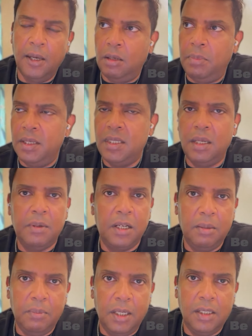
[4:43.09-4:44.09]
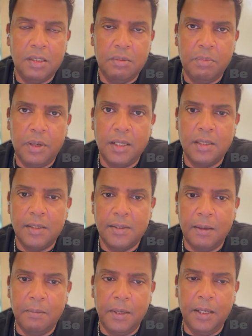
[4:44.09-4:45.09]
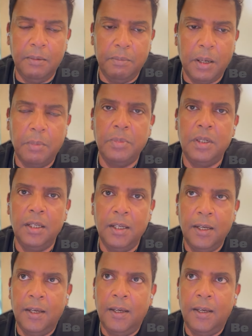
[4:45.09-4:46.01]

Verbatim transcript: That basically means prices are being pumped